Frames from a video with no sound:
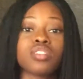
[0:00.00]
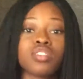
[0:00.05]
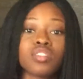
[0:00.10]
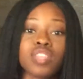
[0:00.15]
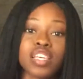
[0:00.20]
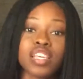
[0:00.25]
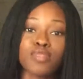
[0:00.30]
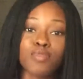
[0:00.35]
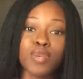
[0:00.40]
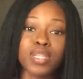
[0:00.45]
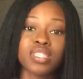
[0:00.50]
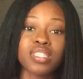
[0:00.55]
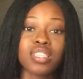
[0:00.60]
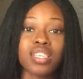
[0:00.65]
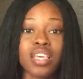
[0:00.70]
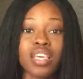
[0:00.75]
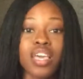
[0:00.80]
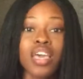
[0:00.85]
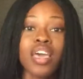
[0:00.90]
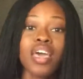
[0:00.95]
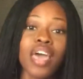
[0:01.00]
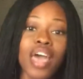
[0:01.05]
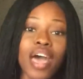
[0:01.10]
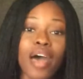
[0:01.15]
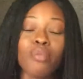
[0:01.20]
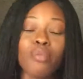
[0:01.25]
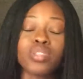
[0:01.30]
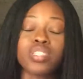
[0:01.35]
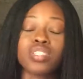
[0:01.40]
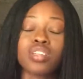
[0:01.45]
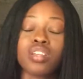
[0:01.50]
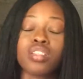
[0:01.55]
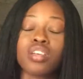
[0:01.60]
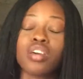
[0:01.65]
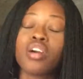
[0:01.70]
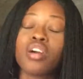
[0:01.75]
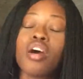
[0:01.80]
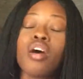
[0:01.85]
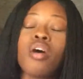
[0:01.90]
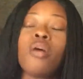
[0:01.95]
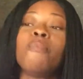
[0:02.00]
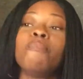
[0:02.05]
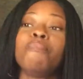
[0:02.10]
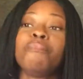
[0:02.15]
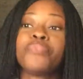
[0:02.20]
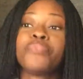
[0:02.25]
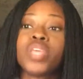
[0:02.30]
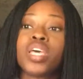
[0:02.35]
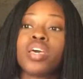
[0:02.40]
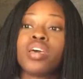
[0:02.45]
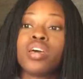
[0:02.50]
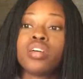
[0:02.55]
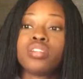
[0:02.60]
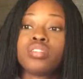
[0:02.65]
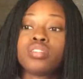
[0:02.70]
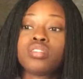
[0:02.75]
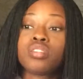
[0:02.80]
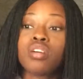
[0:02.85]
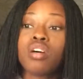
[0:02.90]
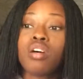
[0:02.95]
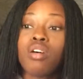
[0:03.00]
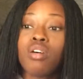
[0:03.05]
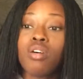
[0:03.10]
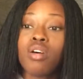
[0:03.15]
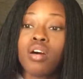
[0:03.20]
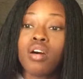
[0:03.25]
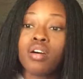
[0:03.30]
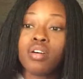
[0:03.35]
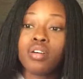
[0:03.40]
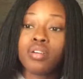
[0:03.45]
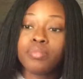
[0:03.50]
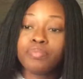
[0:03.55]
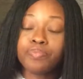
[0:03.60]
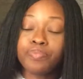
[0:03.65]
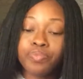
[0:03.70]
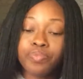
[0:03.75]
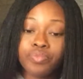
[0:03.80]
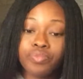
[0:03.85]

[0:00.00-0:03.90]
So that's basically how it's gonna go. And so